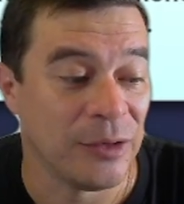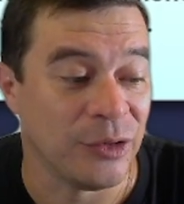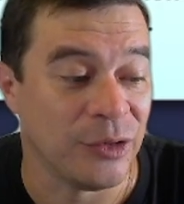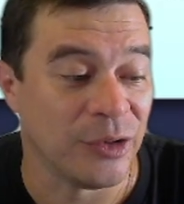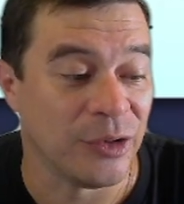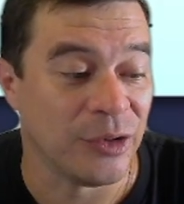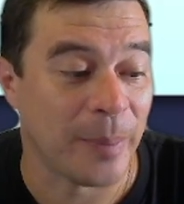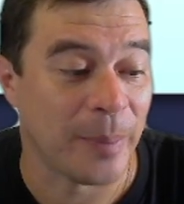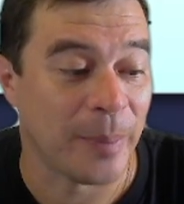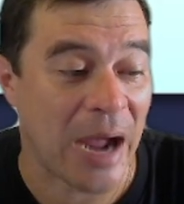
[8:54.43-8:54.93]

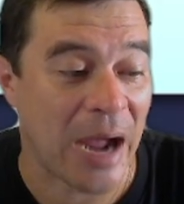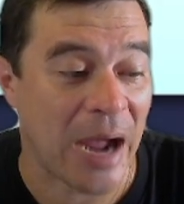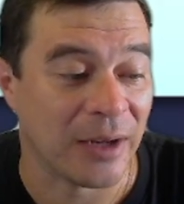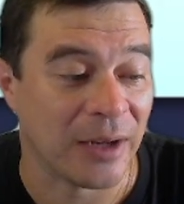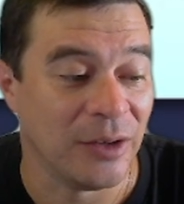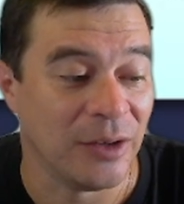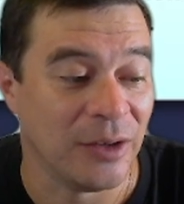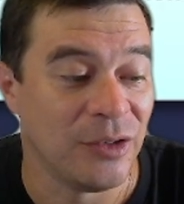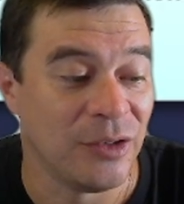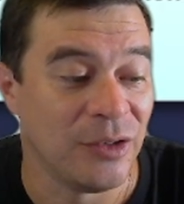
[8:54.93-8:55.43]
choose your
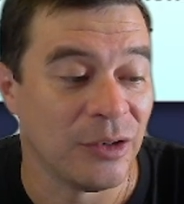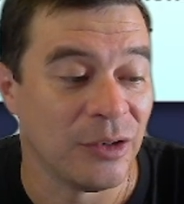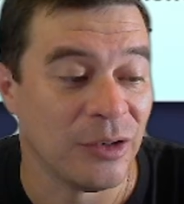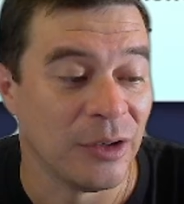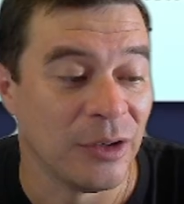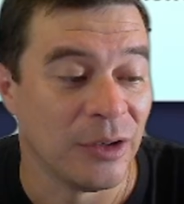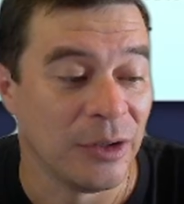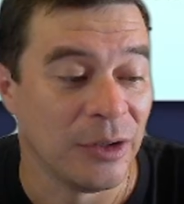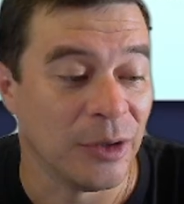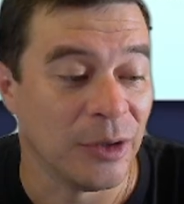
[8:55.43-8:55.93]
package,
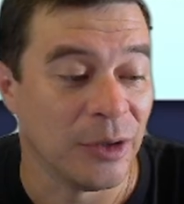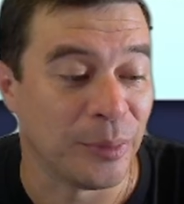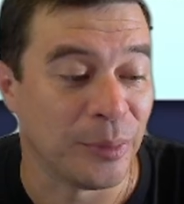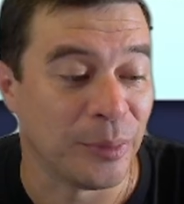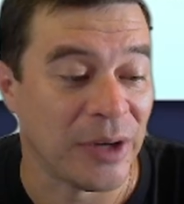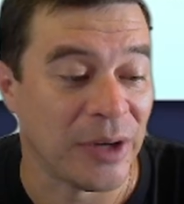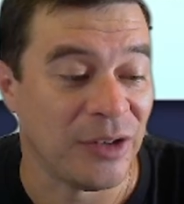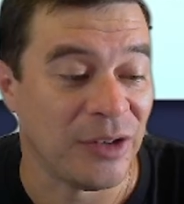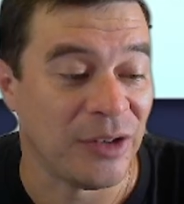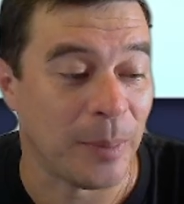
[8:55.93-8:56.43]
your
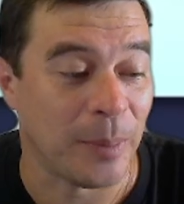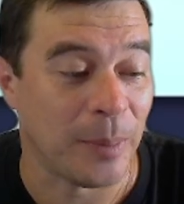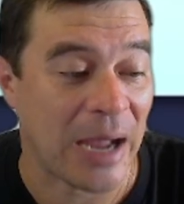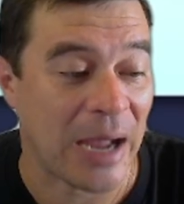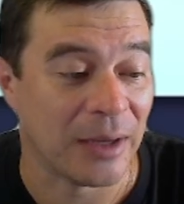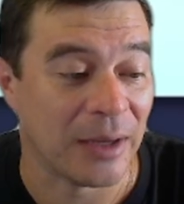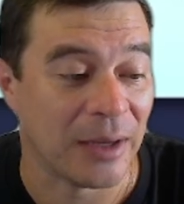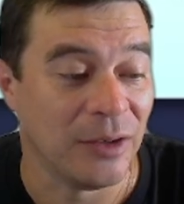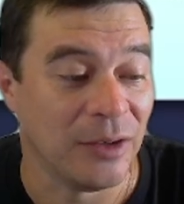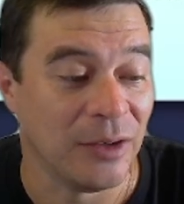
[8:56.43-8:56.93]
pricing
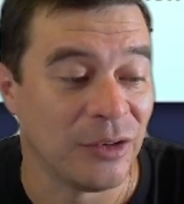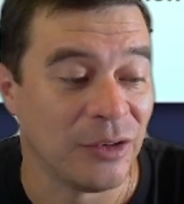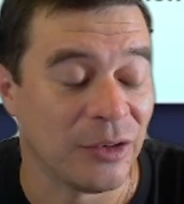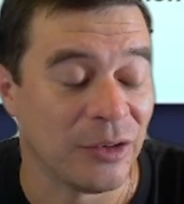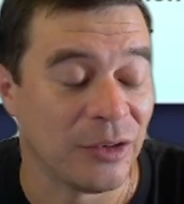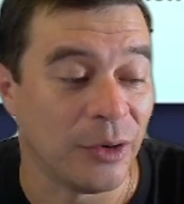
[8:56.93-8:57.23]
package.